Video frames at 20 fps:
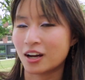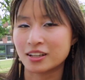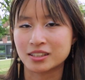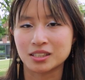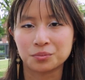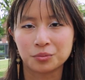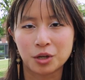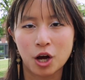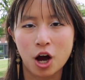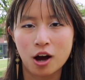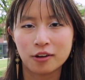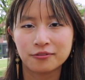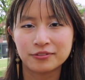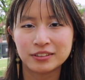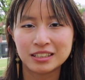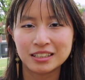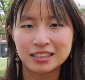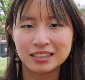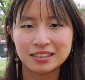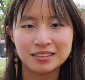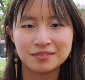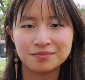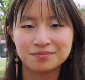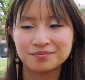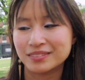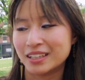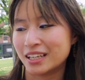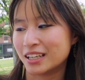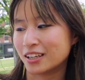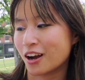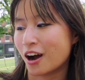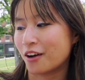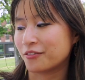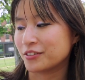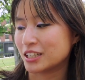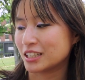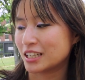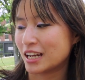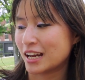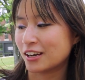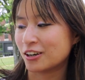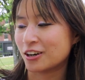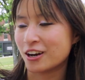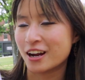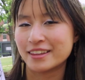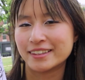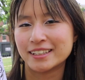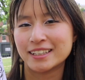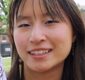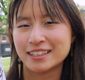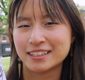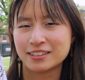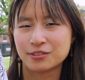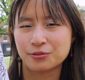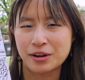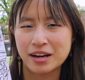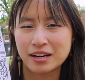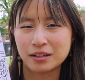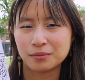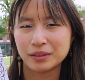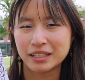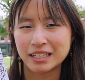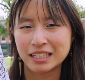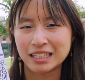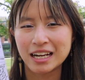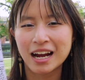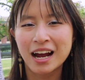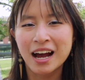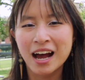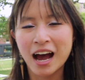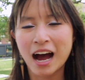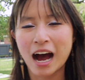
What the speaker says: got some coffee and a coffee container, and then this random lady.